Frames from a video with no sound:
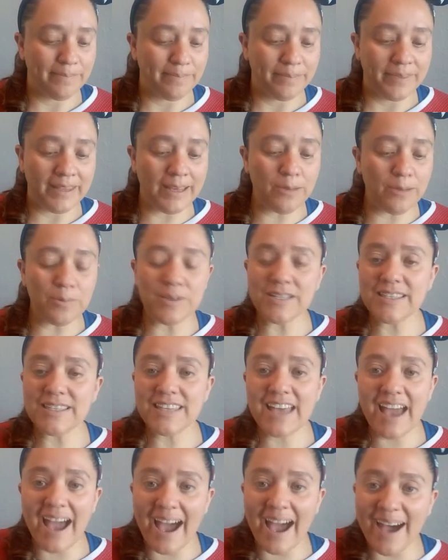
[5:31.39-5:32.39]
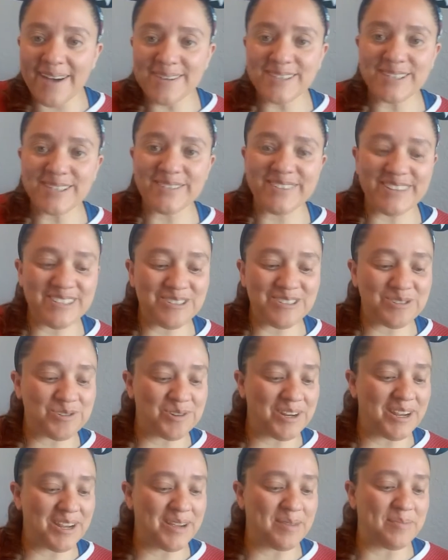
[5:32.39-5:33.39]
It was the house of his
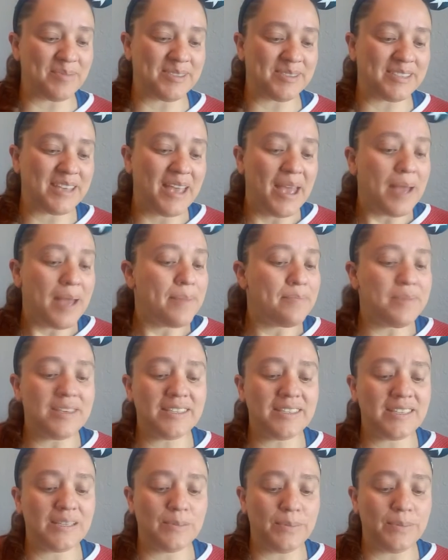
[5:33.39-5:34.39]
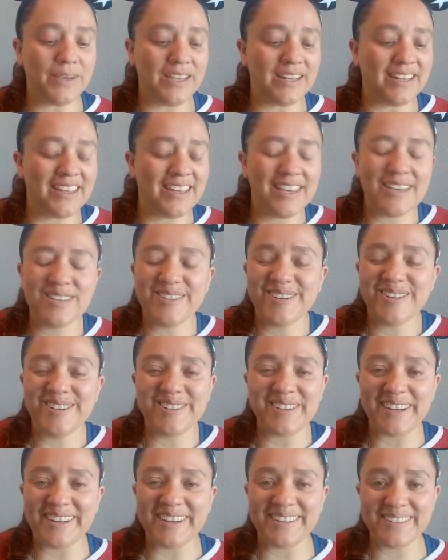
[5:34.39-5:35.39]
dreams. Mrs. Beane kissed her
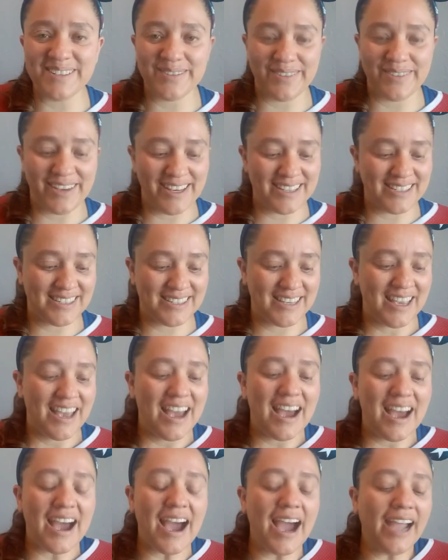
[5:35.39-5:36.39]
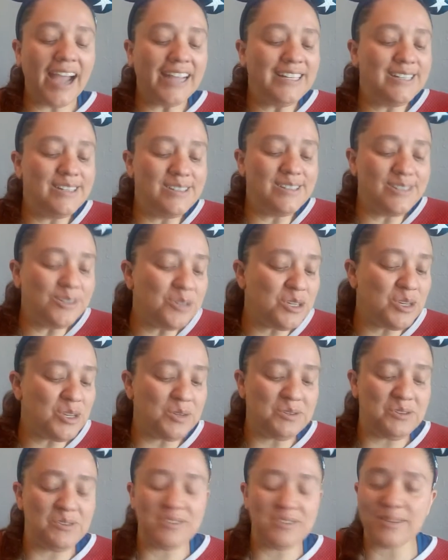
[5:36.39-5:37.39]
daughter's face. I knew you'd
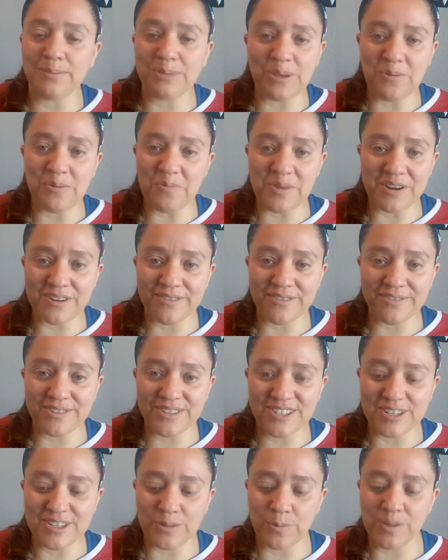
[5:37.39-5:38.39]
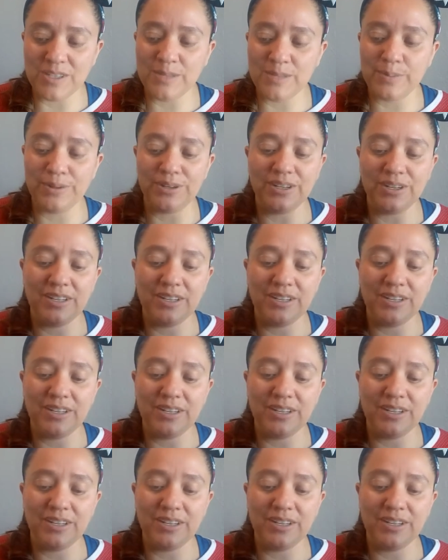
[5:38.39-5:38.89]
do something wonderful, she whispered.